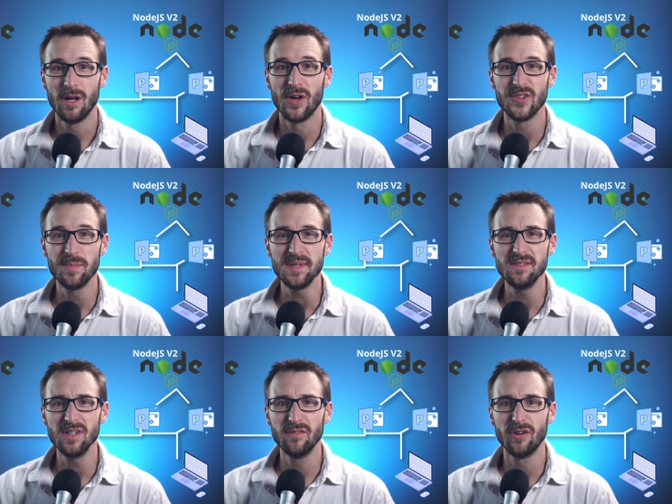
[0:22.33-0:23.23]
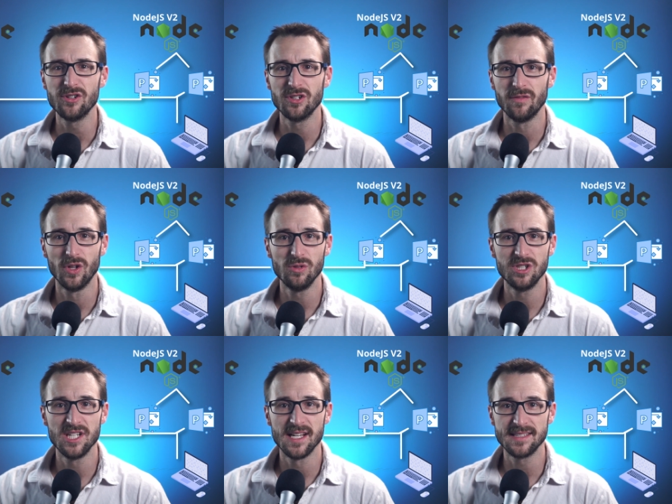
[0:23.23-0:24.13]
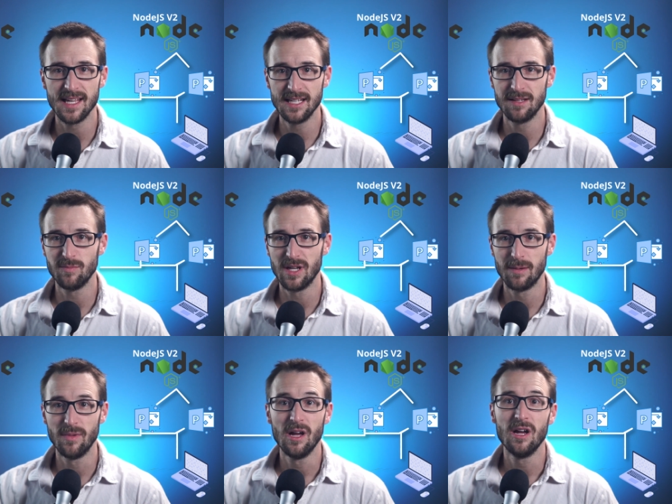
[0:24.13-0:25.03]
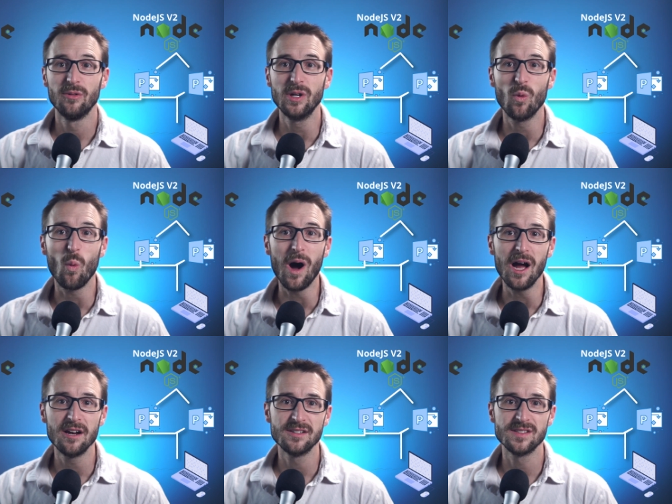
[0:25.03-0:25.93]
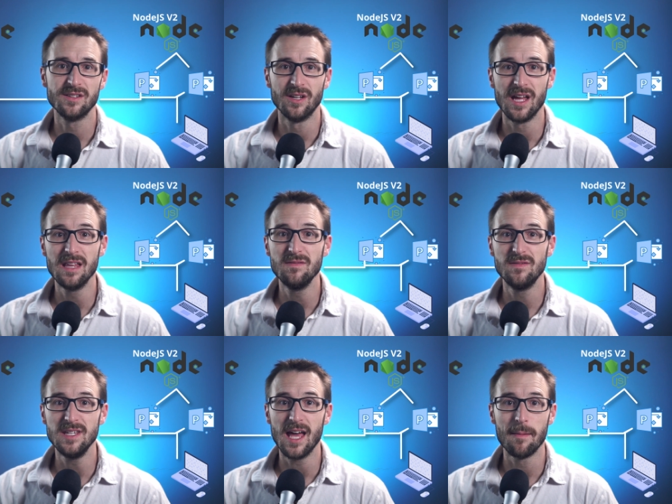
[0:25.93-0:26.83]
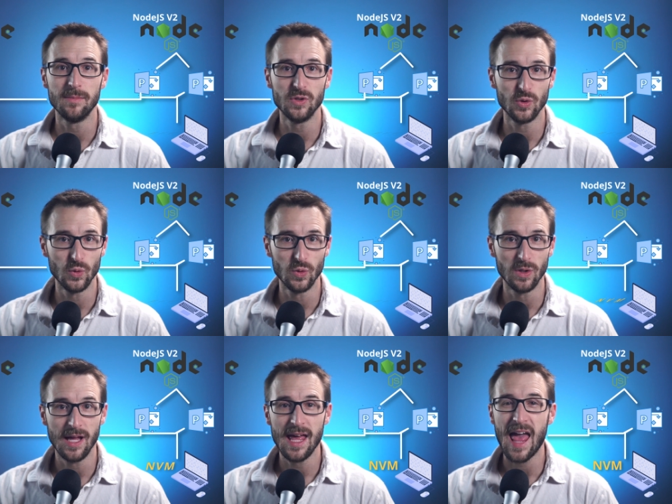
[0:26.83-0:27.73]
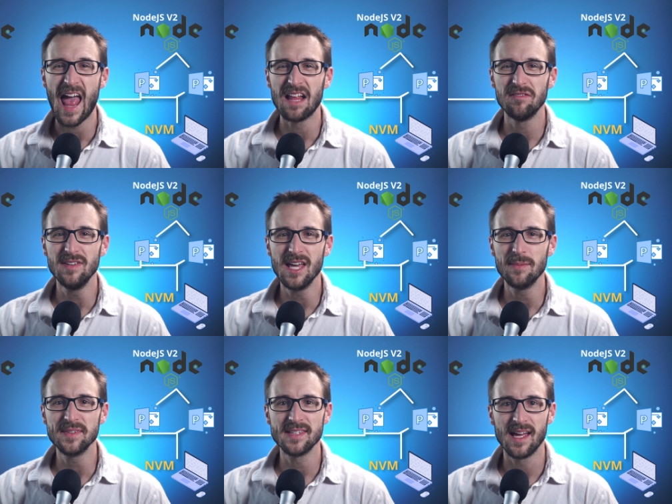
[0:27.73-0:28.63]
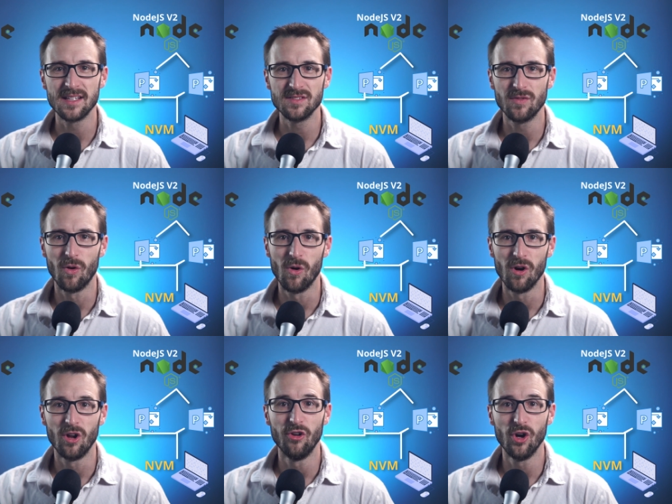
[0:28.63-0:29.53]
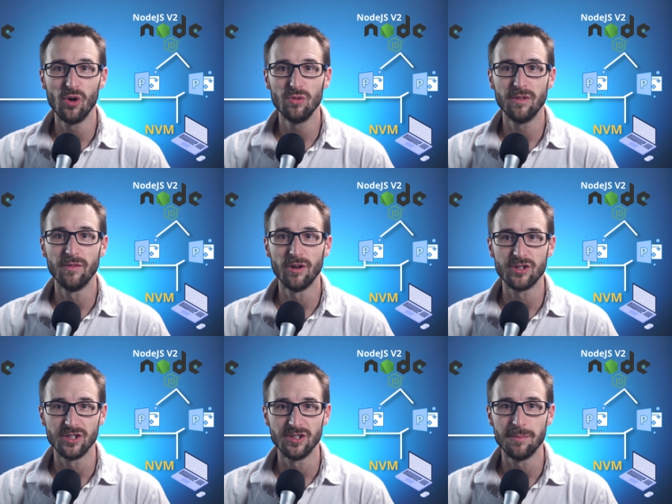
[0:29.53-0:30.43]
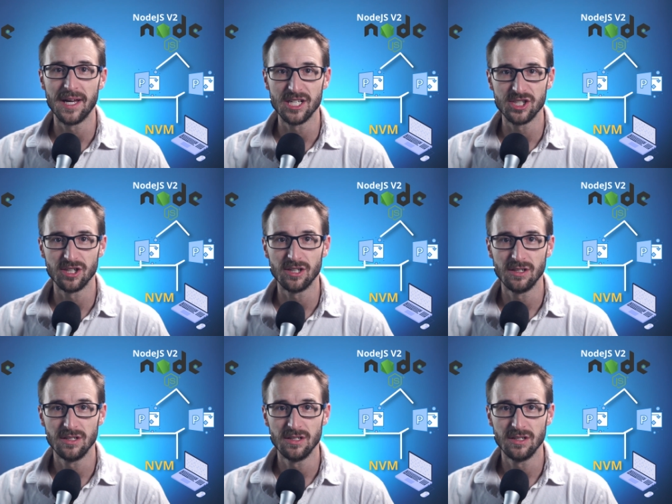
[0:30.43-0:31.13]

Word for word: A specific version of Node.js and N P M requires the N V M tool. N V M stands for Node Version Manager.